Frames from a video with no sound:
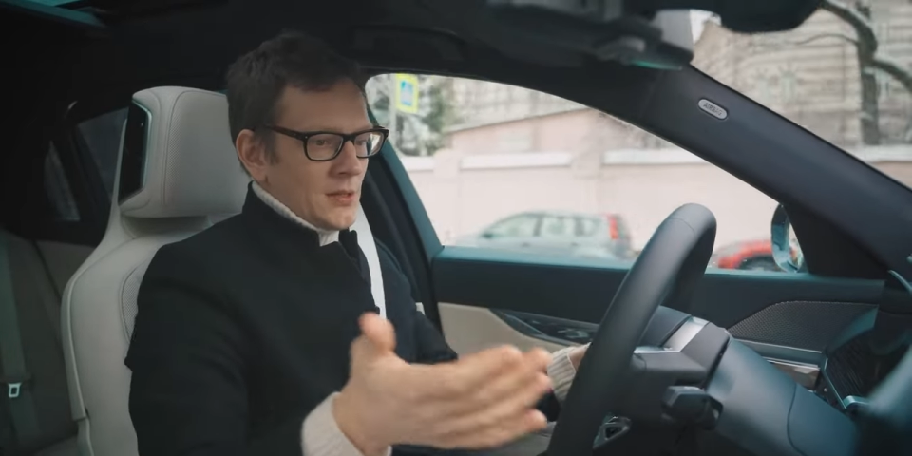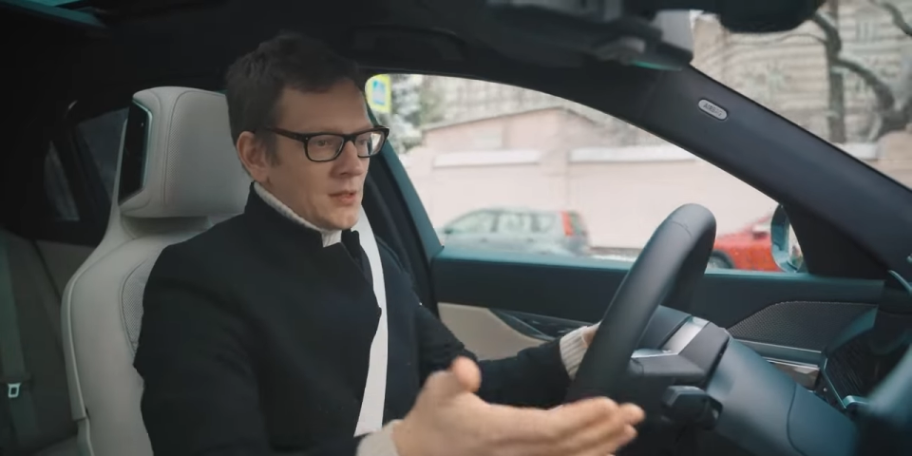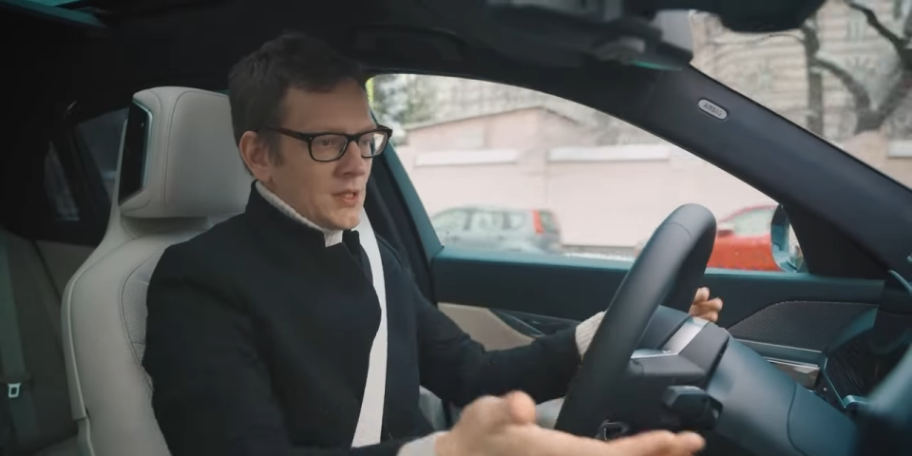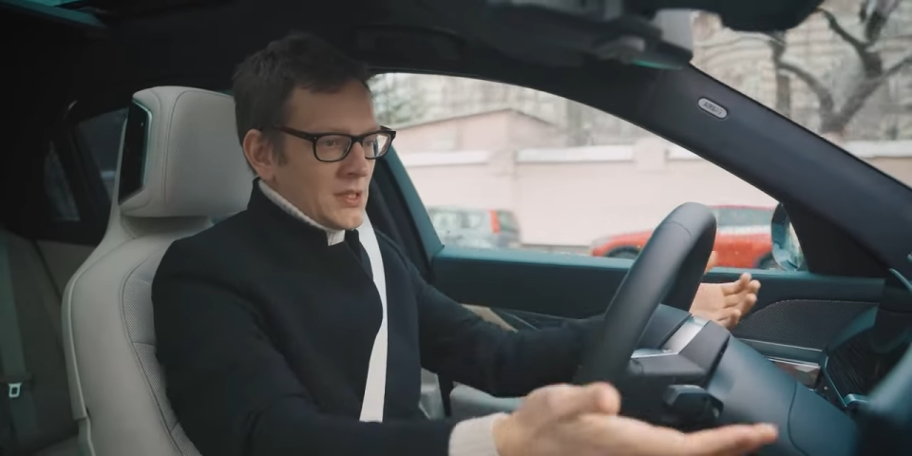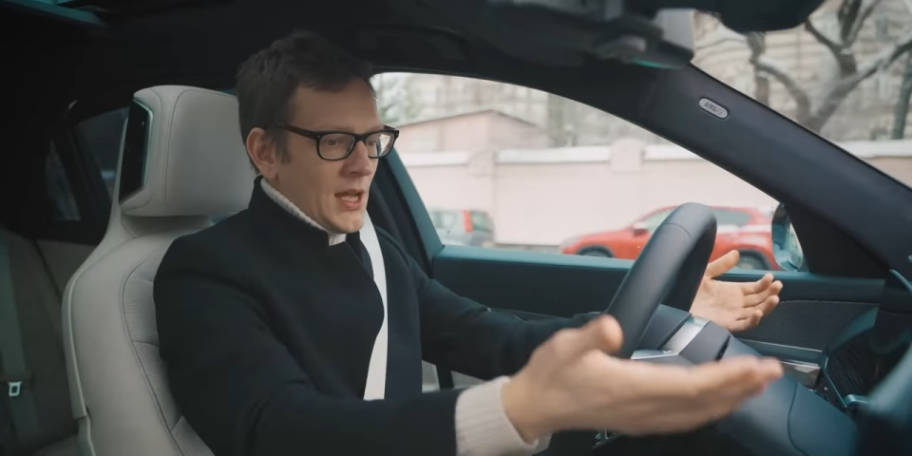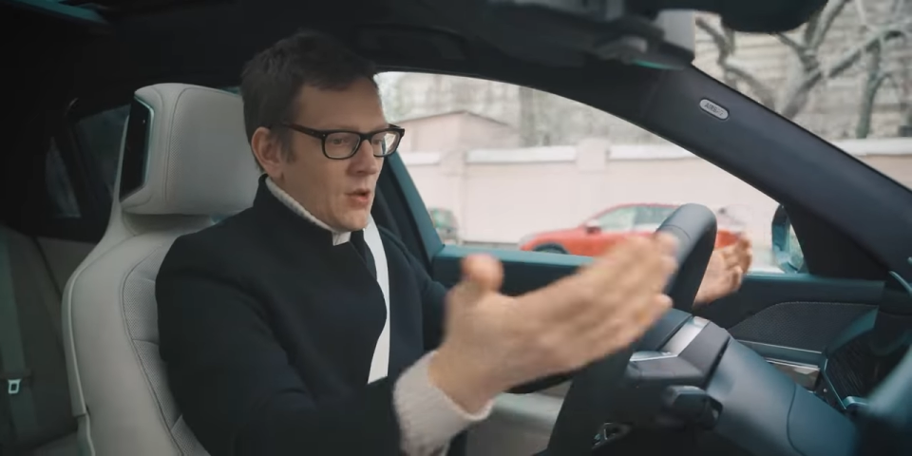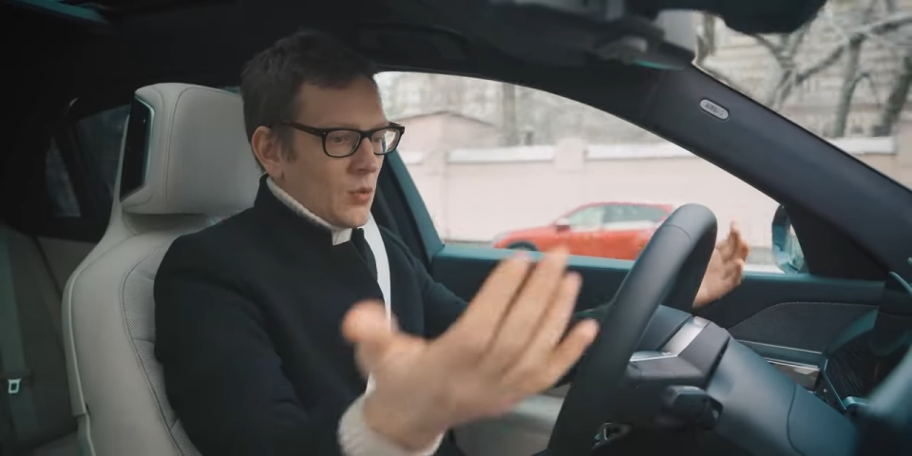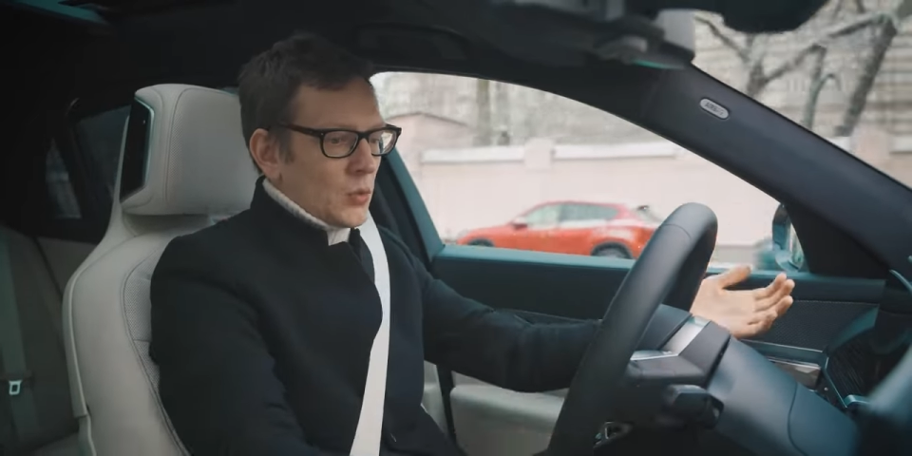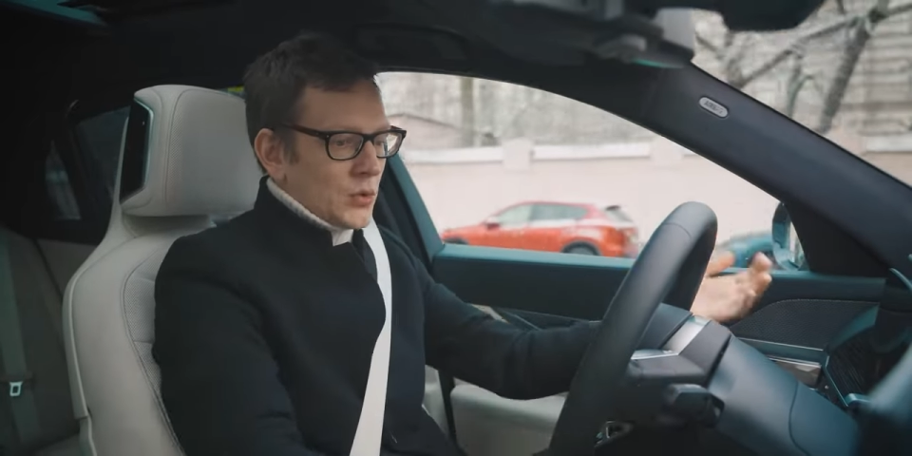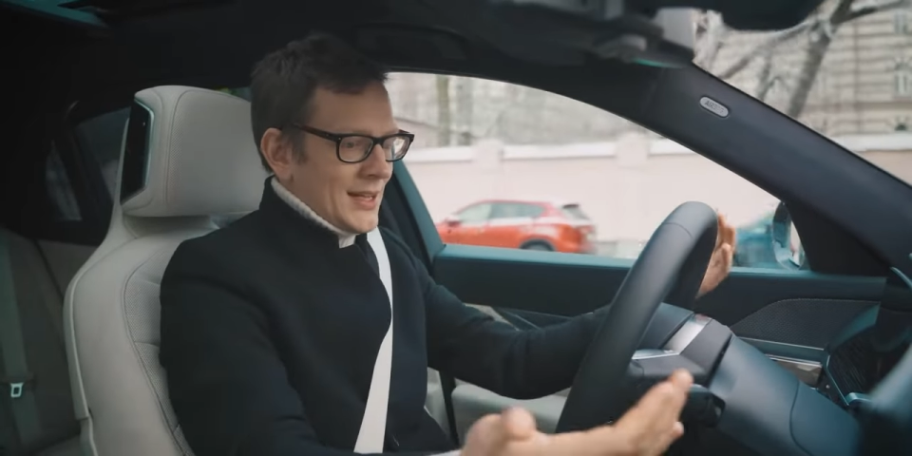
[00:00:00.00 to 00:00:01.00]
I do not
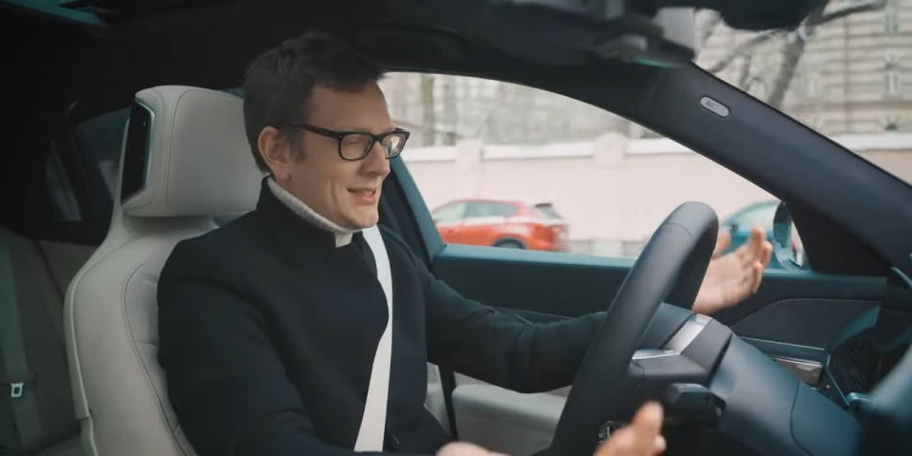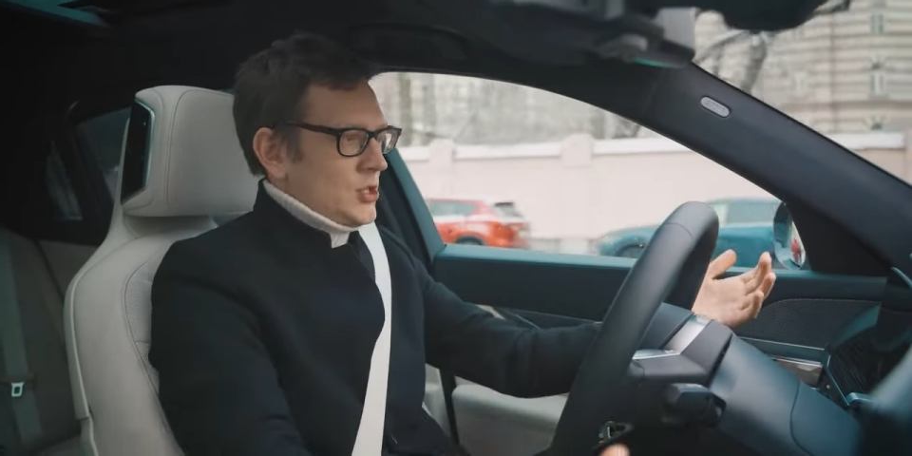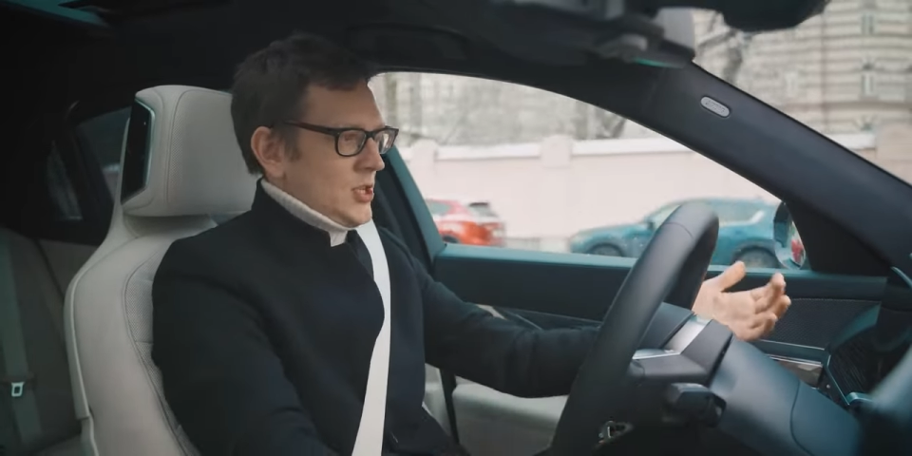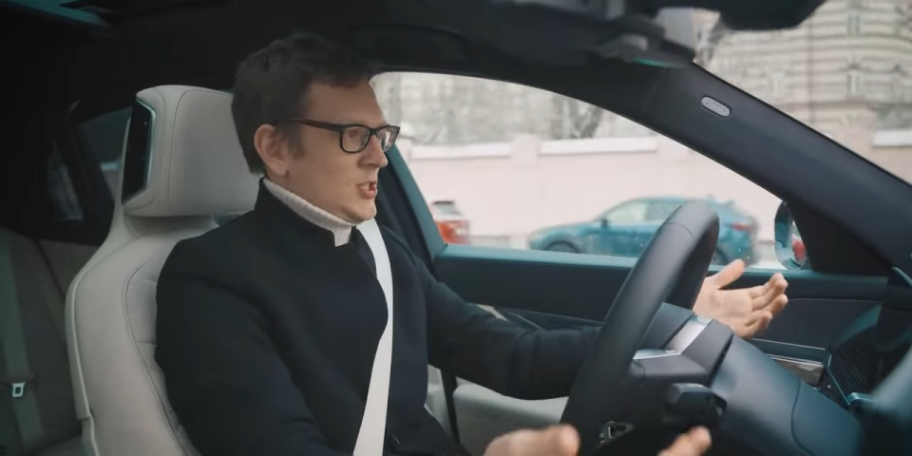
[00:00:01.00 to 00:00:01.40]
know where